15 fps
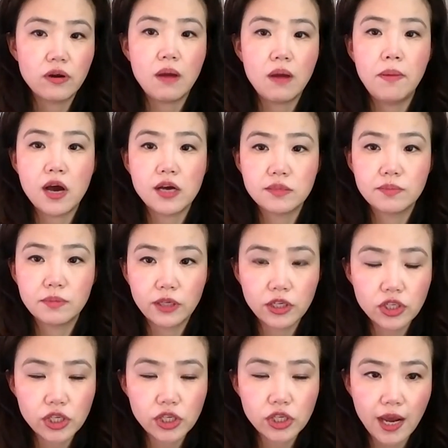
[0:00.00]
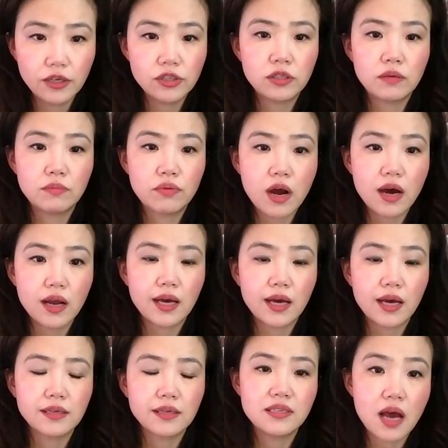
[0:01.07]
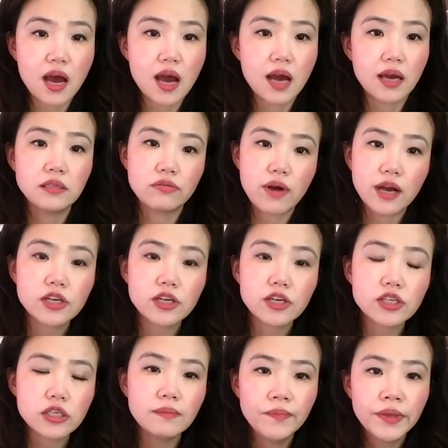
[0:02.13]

and possibly change the product design direction.